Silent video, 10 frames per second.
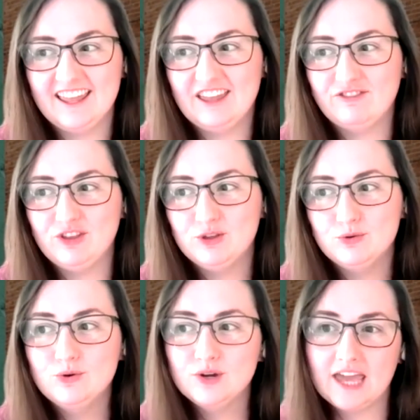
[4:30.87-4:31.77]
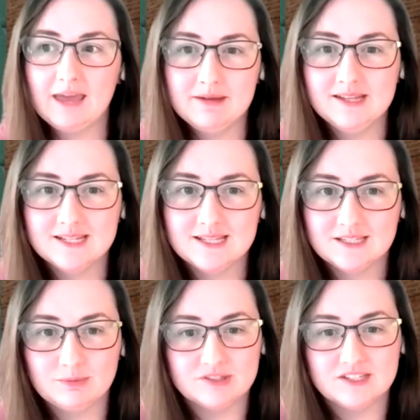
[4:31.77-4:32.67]
If you came into
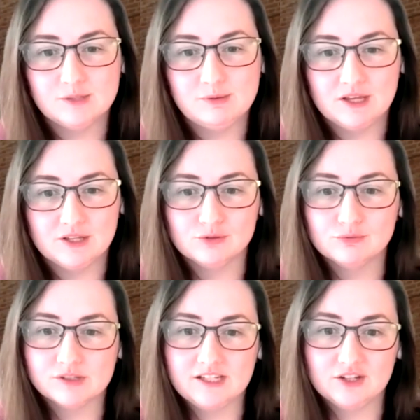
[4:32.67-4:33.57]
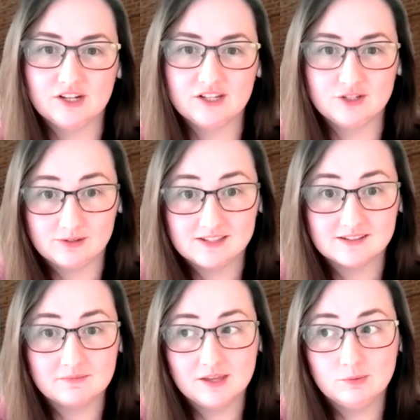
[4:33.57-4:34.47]
this business because you're really good at doing
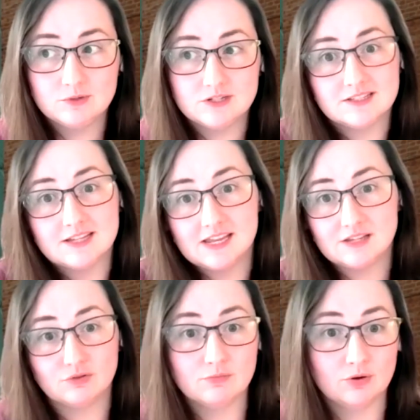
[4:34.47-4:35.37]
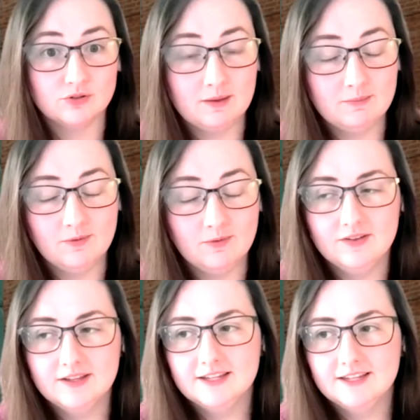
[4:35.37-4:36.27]
something, which is the case for most
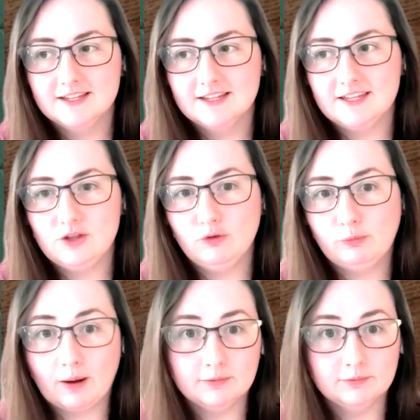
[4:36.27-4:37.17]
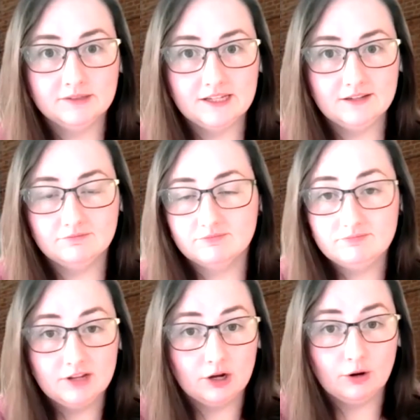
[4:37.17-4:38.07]
people, you probably,
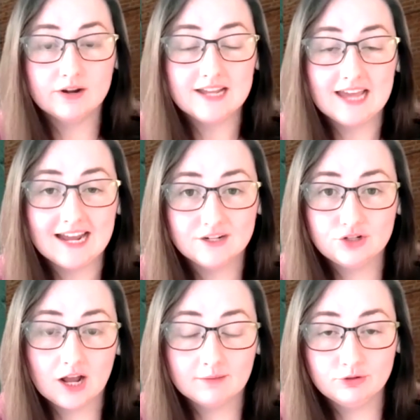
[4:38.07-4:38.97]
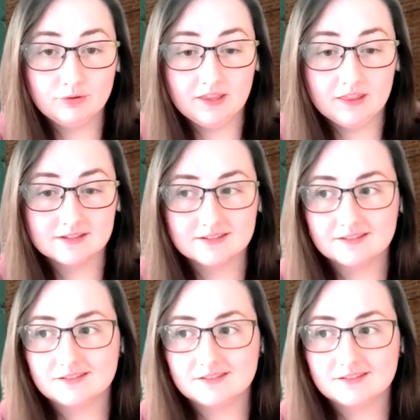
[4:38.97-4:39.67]
already had a job doing this.